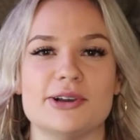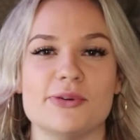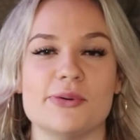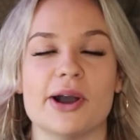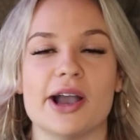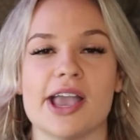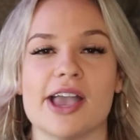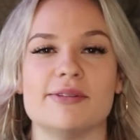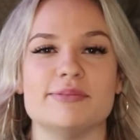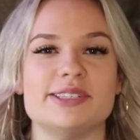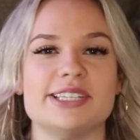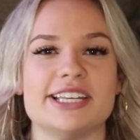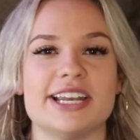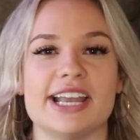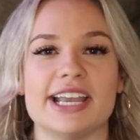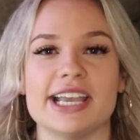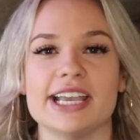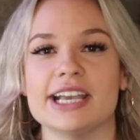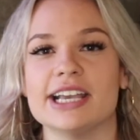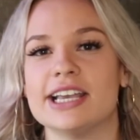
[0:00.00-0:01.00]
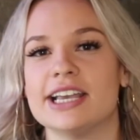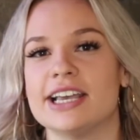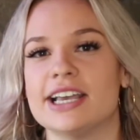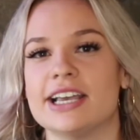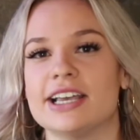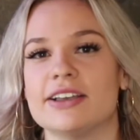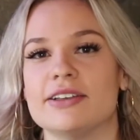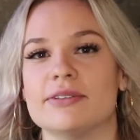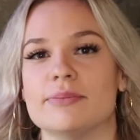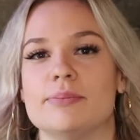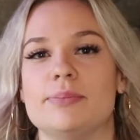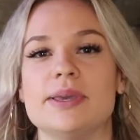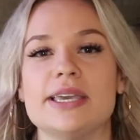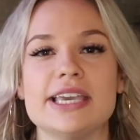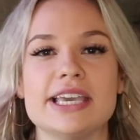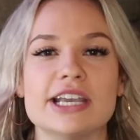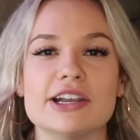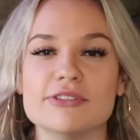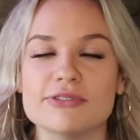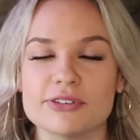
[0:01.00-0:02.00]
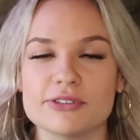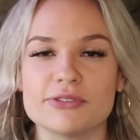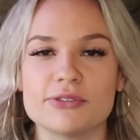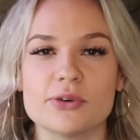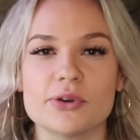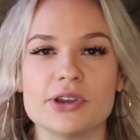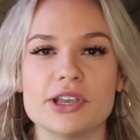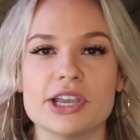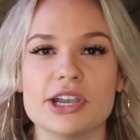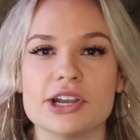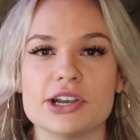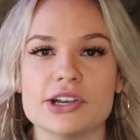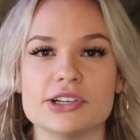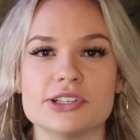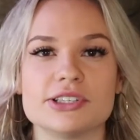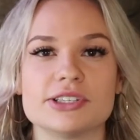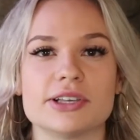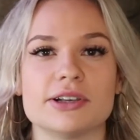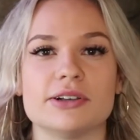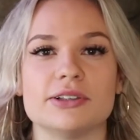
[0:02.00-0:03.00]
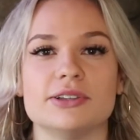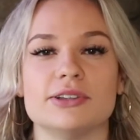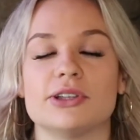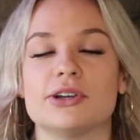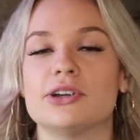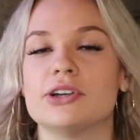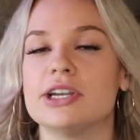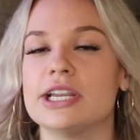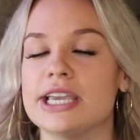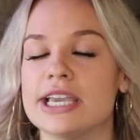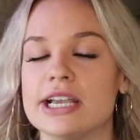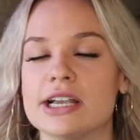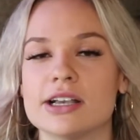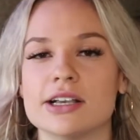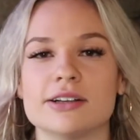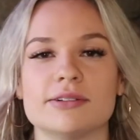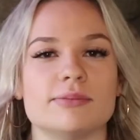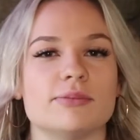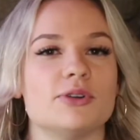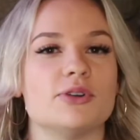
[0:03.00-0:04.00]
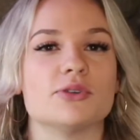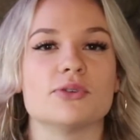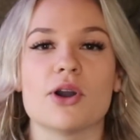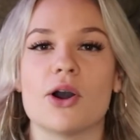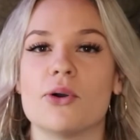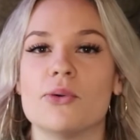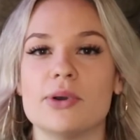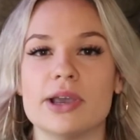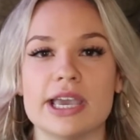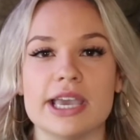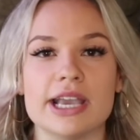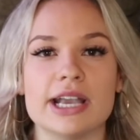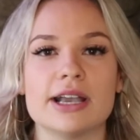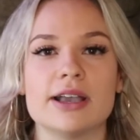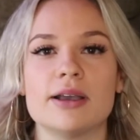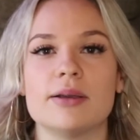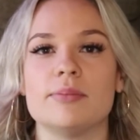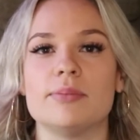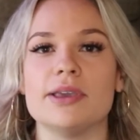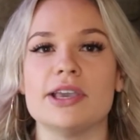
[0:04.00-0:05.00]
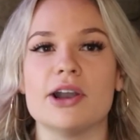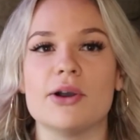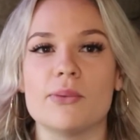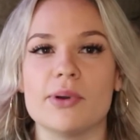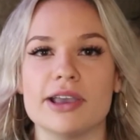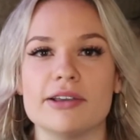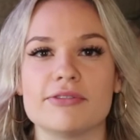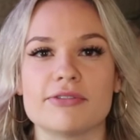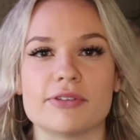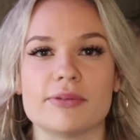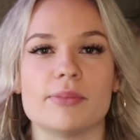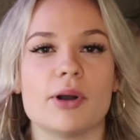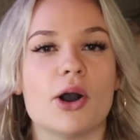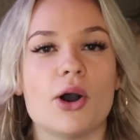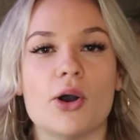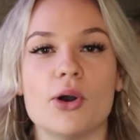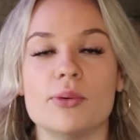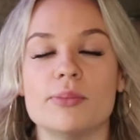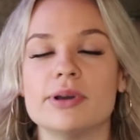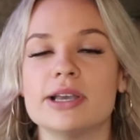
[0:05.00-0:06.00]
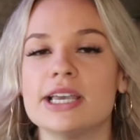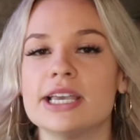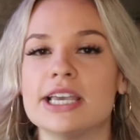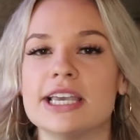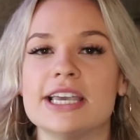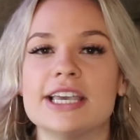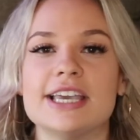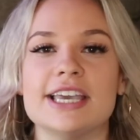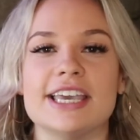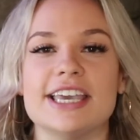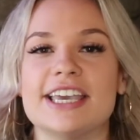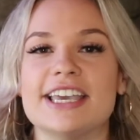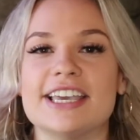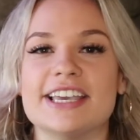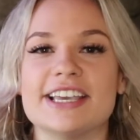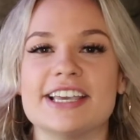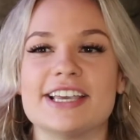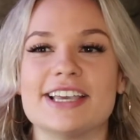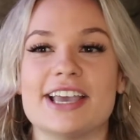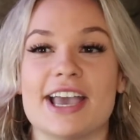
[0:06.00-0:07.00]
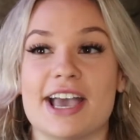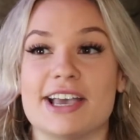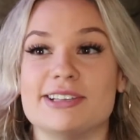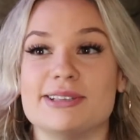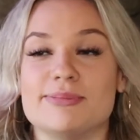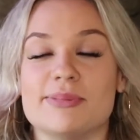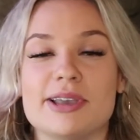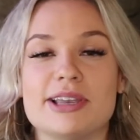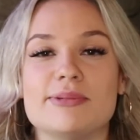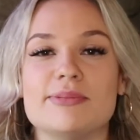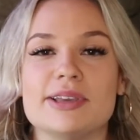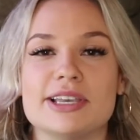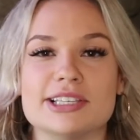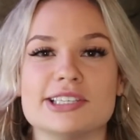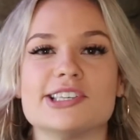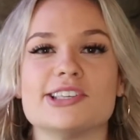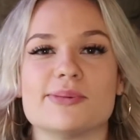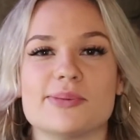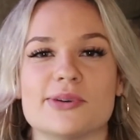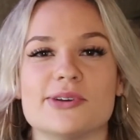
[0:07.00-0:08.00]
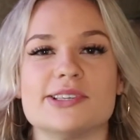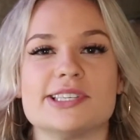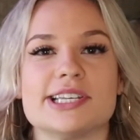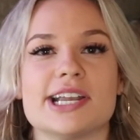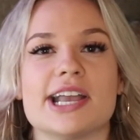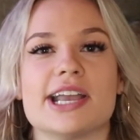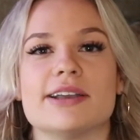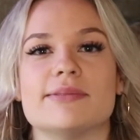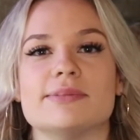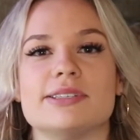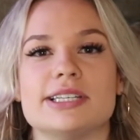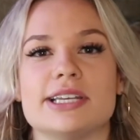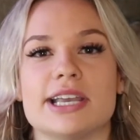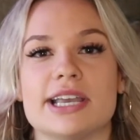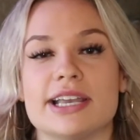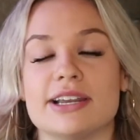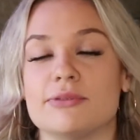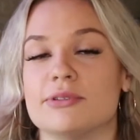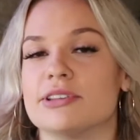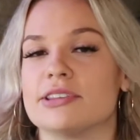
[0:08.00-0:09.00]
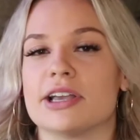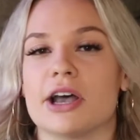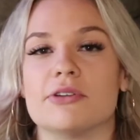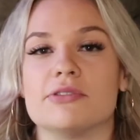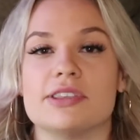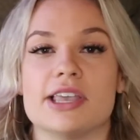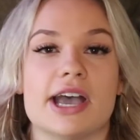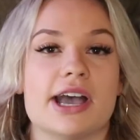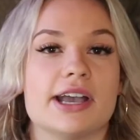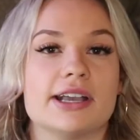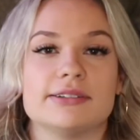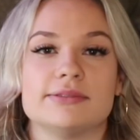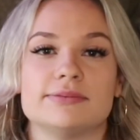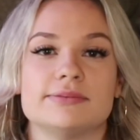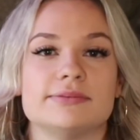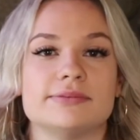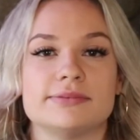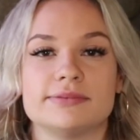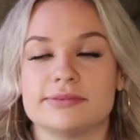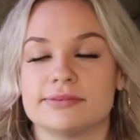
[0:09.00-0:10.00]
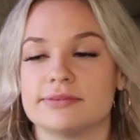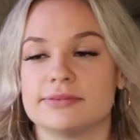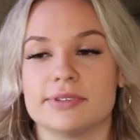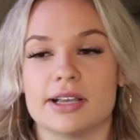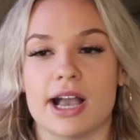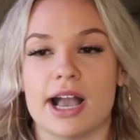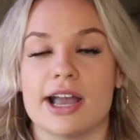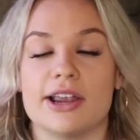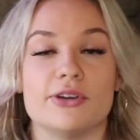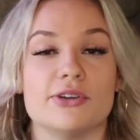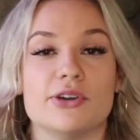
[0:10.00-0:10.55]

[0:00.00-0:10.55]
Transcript: who I am today. Being here for 4 years, learning, growing, being away from home, it has made me into the person I am today, and without that, I